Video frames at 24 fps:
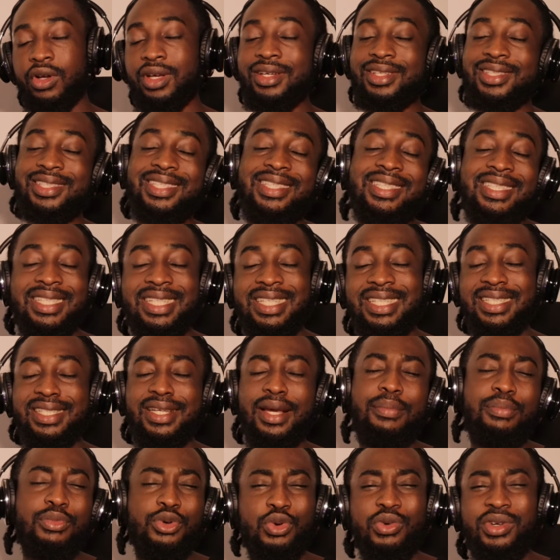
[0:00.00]
Okay, see
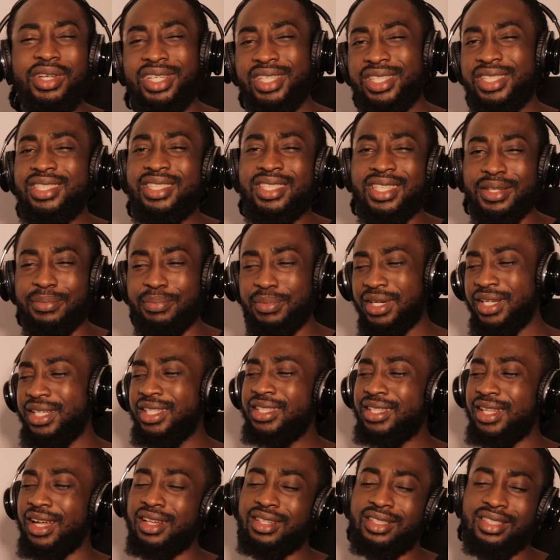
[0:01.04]
them no listen,
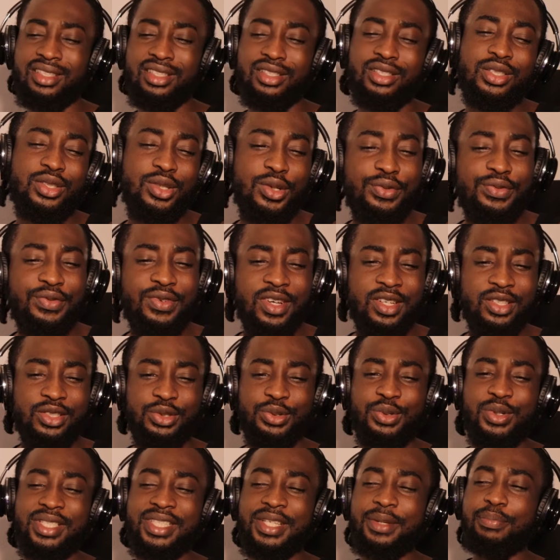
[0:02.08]
militant, they suffer.
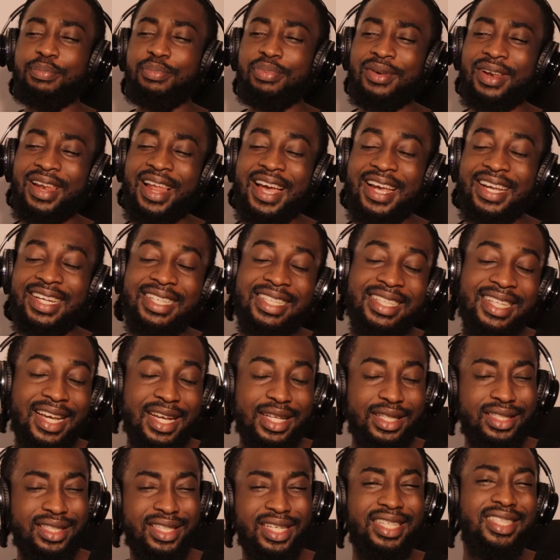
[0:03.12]
So he's implying
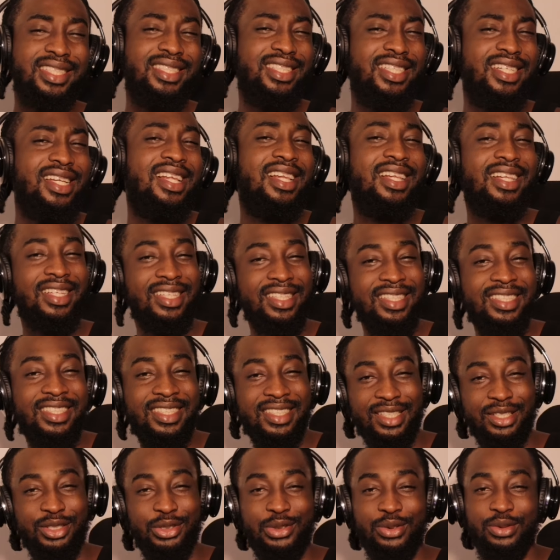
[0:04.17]
that they didn't
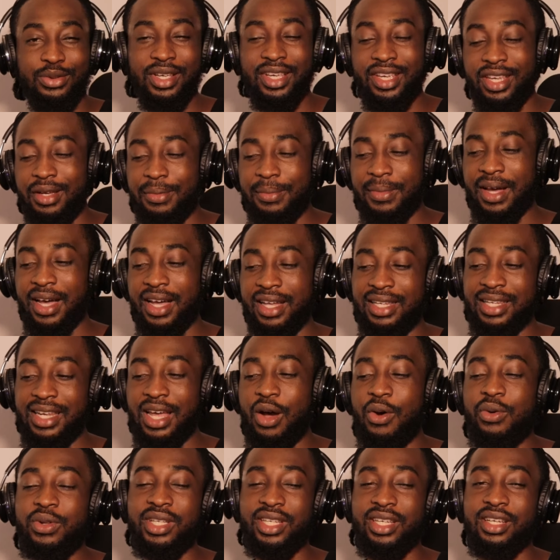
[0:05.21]
listen to him and
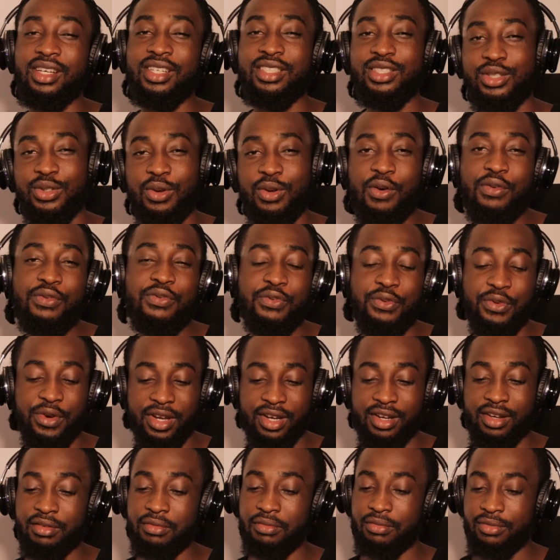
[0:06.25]
now they are
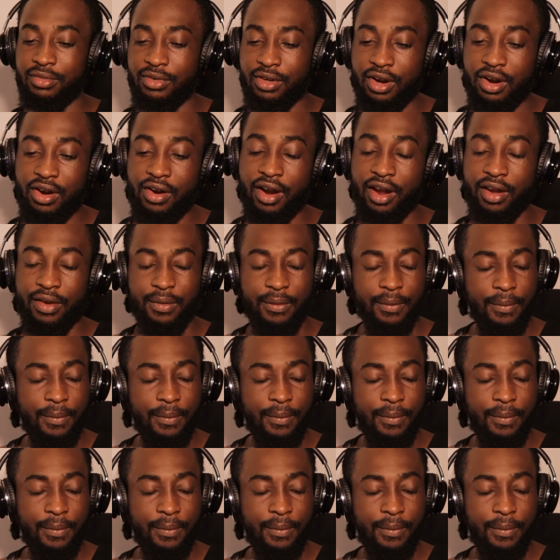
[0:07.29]
suffering. Alright.